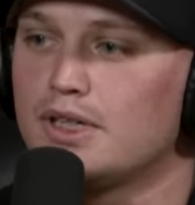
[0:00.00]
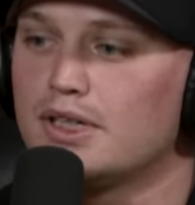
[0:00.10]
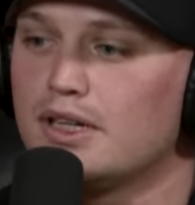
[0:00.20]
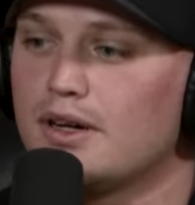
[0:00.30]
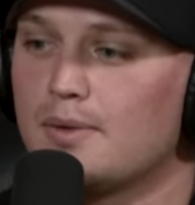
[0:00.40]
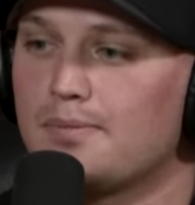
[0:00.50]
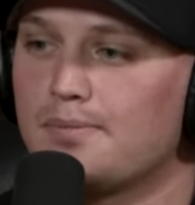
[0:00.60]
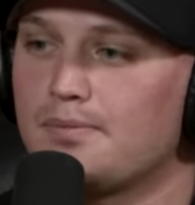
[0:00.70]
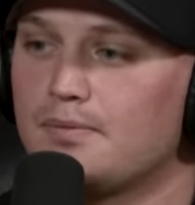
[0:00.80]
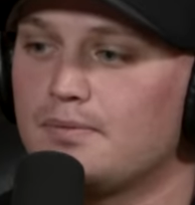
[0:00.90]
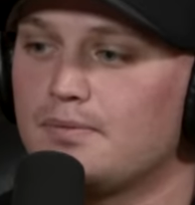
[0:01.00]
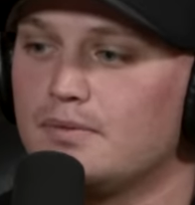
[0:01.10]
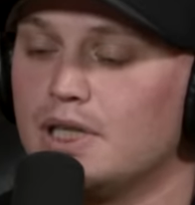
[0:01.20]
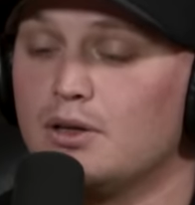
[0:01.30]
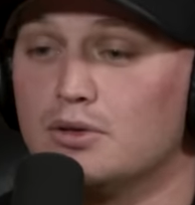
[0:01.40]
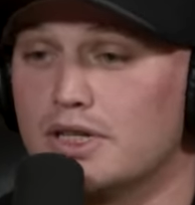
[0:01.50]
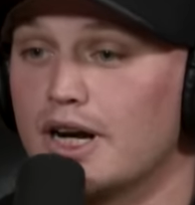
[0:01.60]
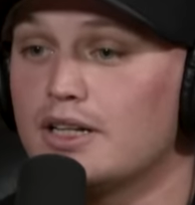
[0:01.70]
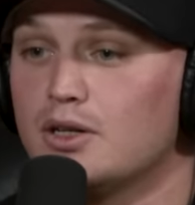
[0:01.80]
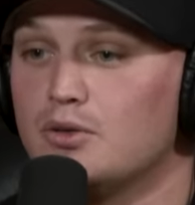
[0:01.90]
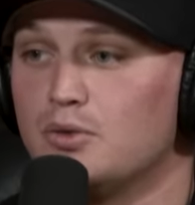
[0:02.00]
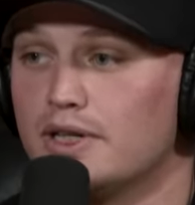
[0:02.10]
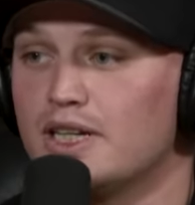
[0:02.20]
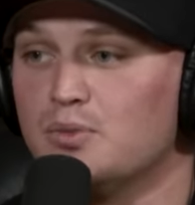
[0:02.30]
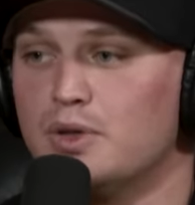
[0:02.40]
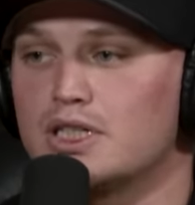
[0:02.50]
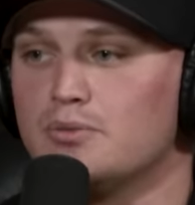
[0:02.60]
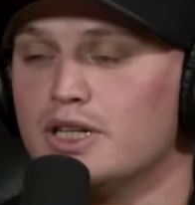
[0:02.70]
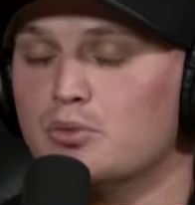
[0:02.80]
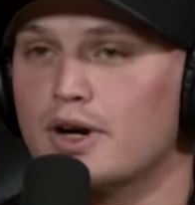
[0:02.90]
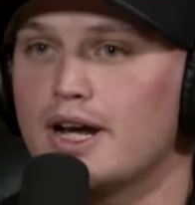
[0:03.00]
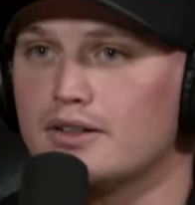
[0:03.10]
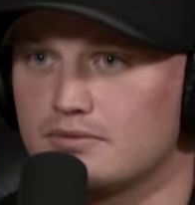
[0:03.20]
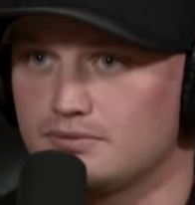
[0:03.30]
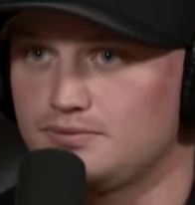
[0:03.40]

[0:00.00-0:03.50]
And little did I know, Rick had pitched me to Brad,